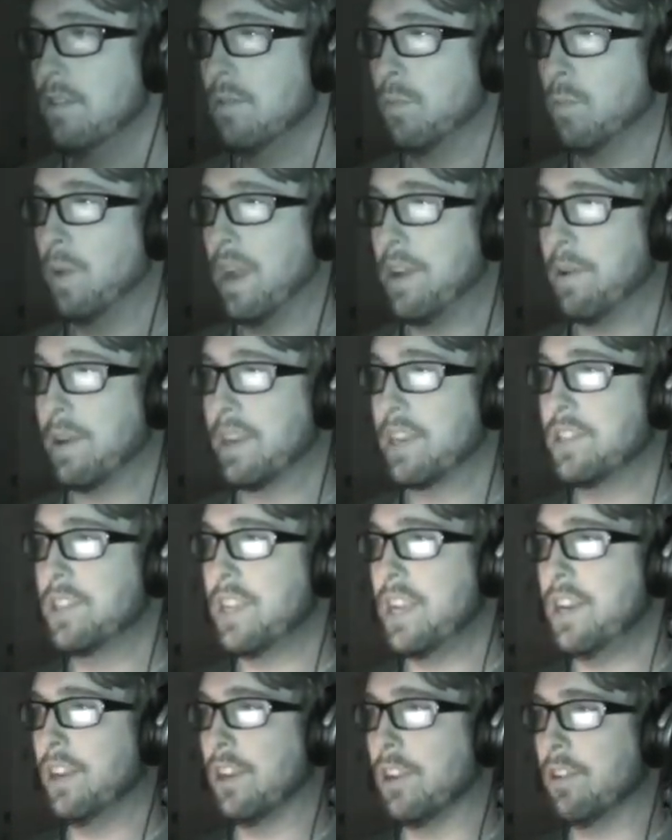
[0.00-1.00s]
Where do I
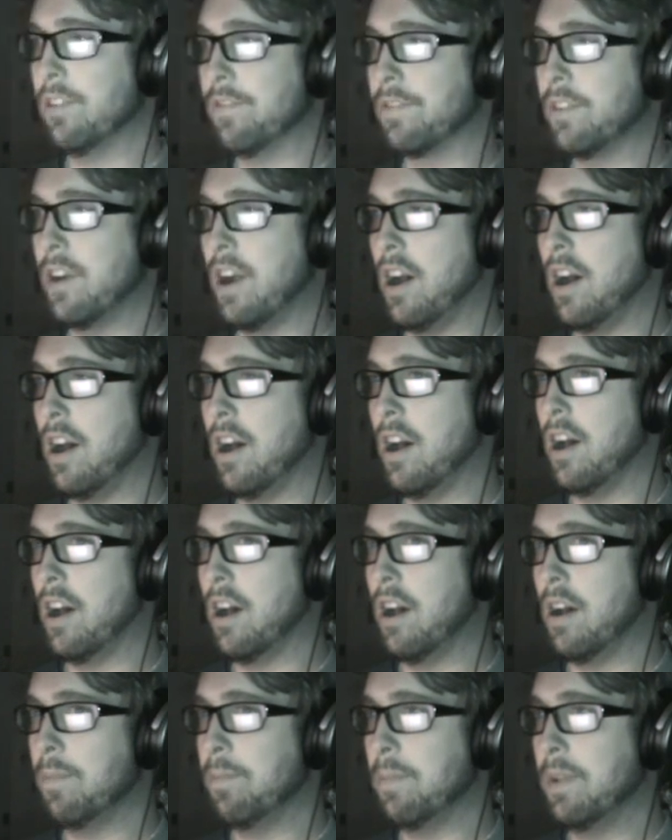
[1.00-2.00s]
continue
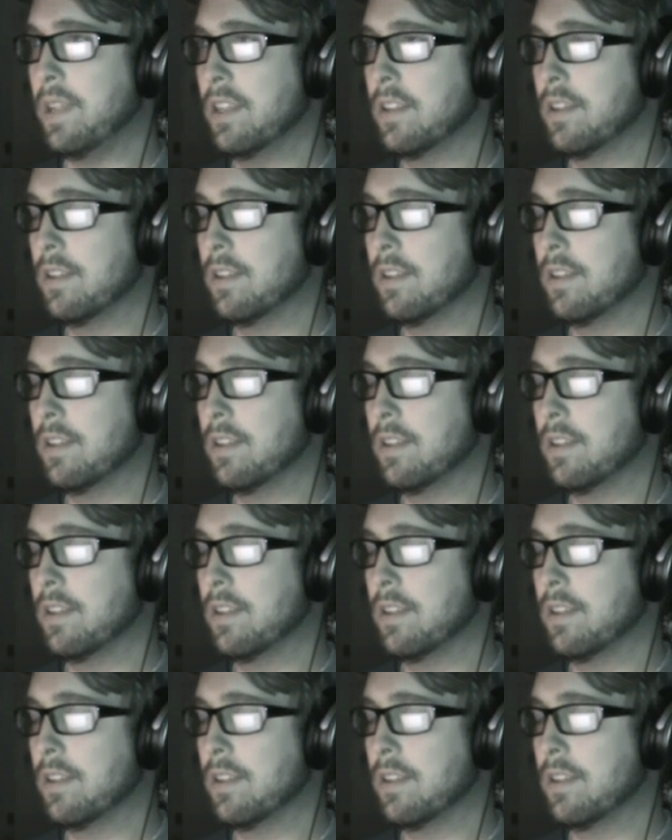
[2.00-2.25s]
from?